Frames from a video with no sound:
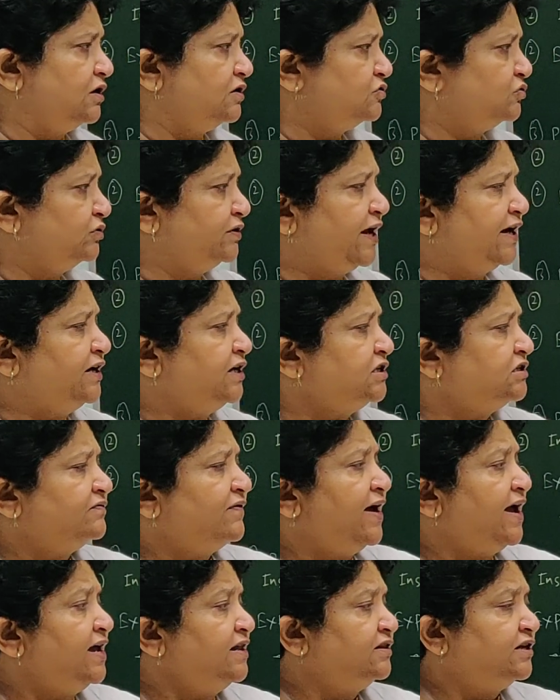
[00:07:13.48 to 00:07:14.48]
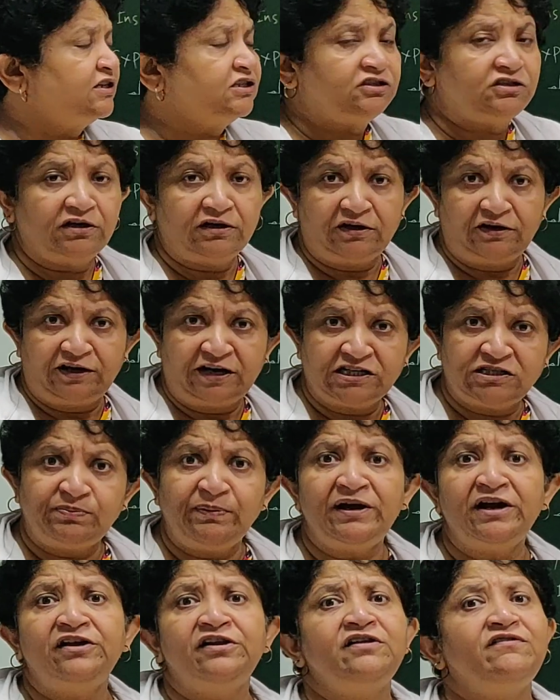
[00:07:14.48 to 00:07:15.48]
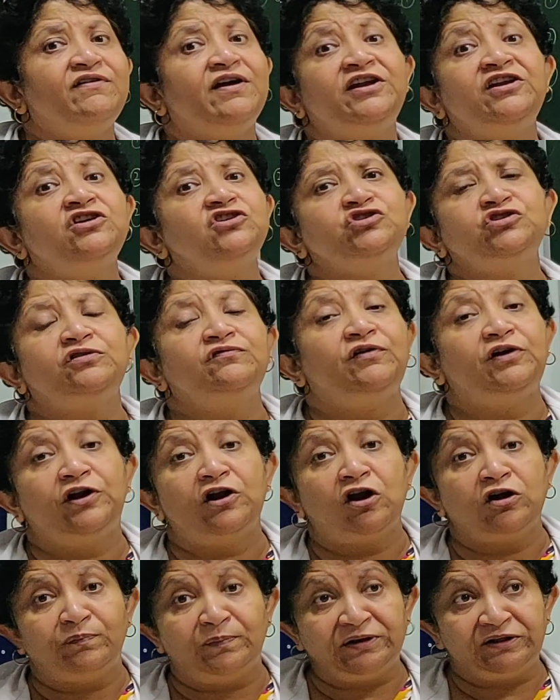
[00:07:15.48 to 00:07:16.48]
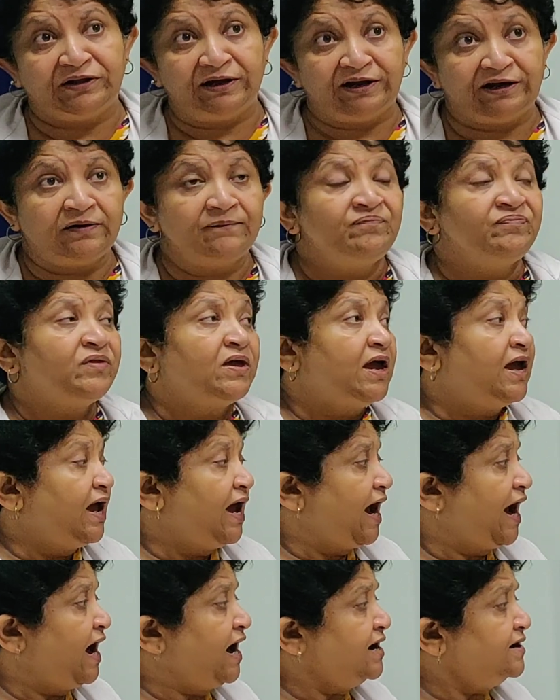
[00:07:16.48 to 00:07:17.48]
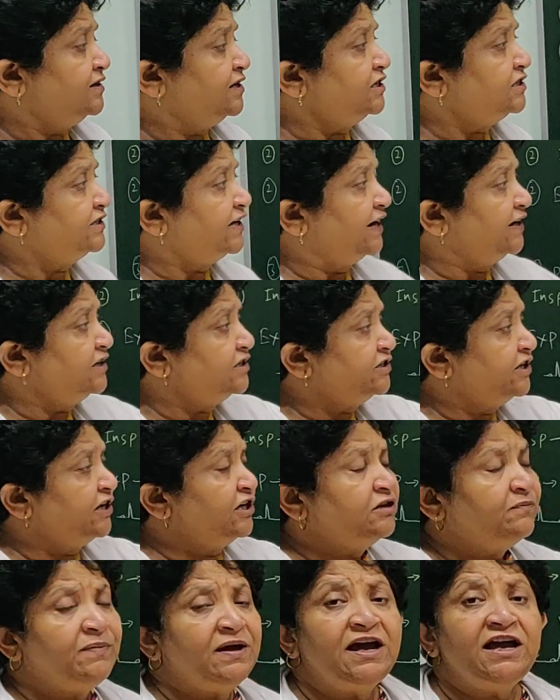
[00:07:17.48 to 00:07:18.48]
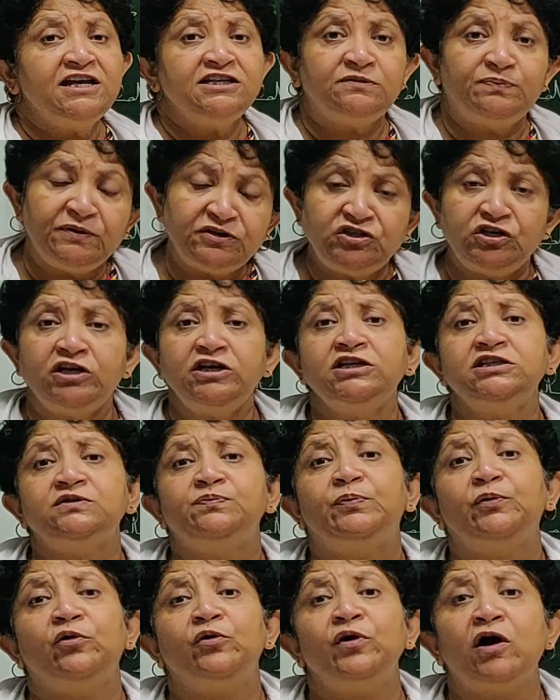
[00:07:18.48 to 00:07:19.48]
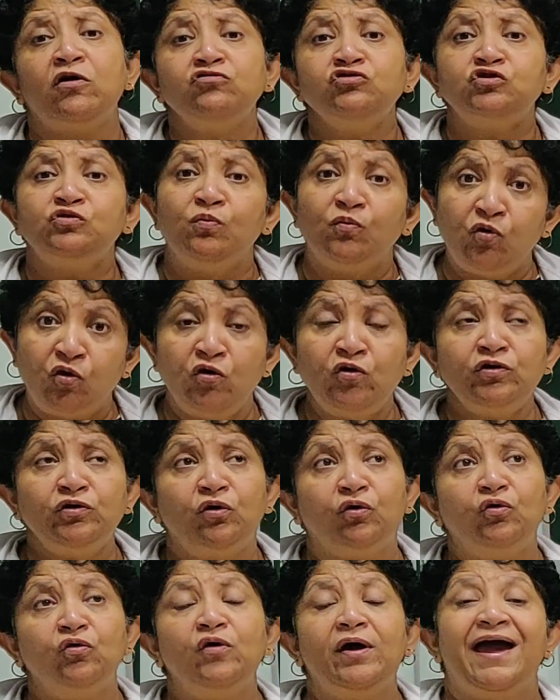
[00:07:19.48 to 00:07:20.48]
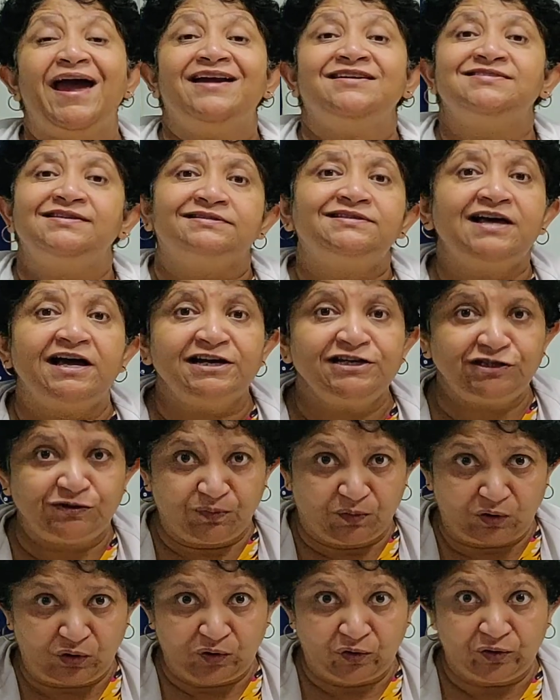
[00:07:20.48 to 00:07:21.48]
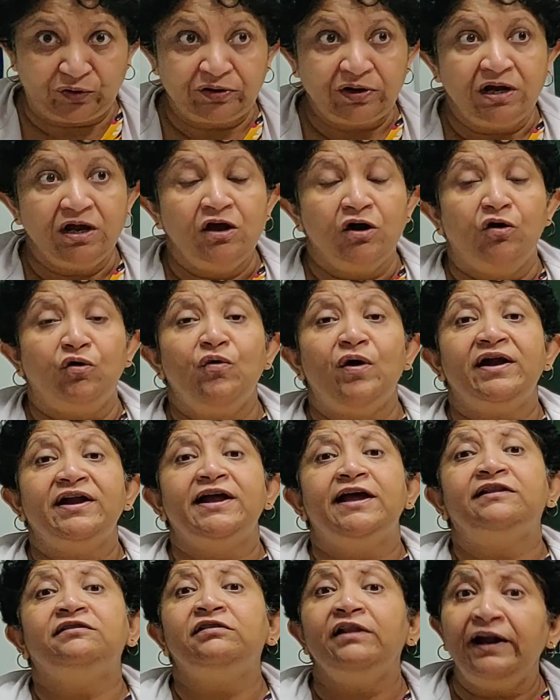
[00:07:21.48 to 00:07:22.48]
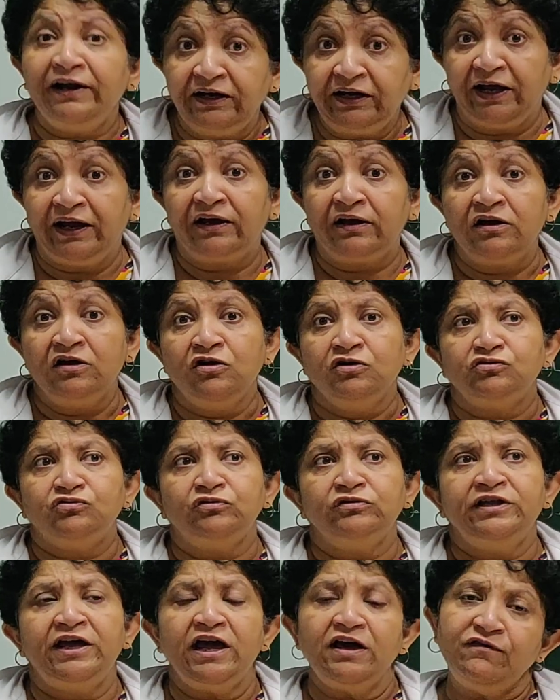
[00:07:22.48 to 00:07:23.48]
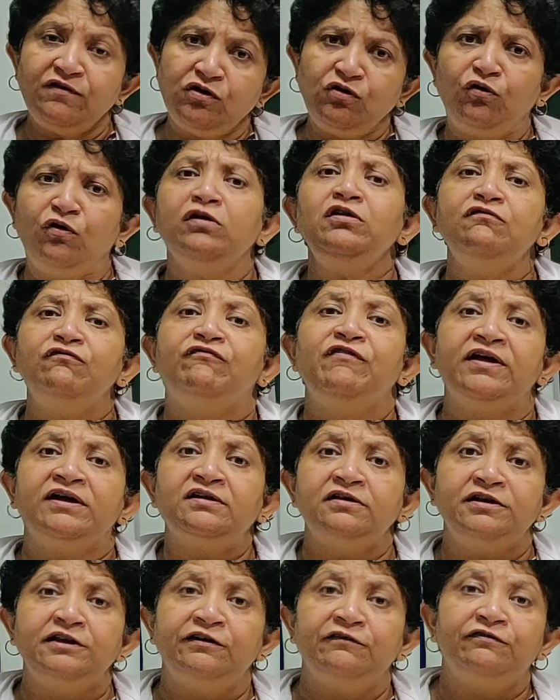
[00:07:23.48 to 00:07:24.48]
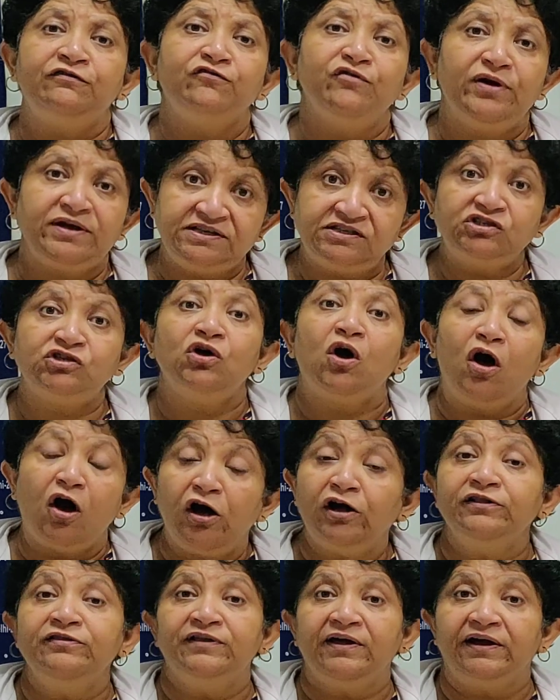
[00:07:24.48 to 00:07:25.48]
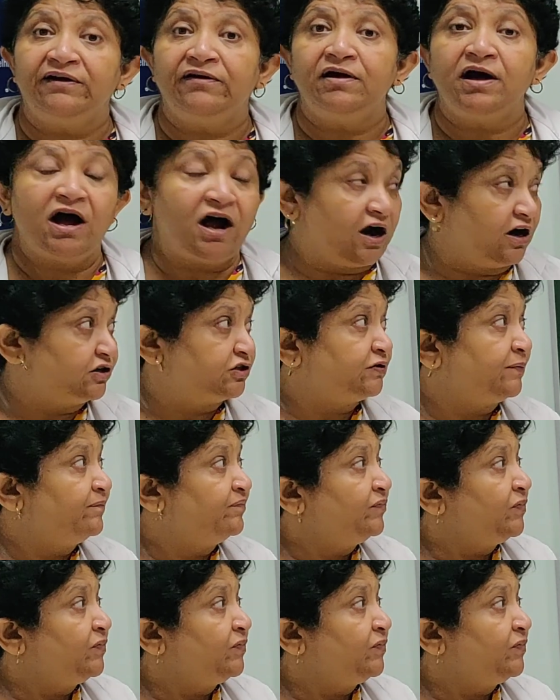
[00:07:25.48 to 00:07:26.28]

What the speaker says: So that is why this respiratory variation will not be there. And this sinus arrhythmia especially is pronounced more who exercise more, who are athletic. So they have a good vagal influence on their heart.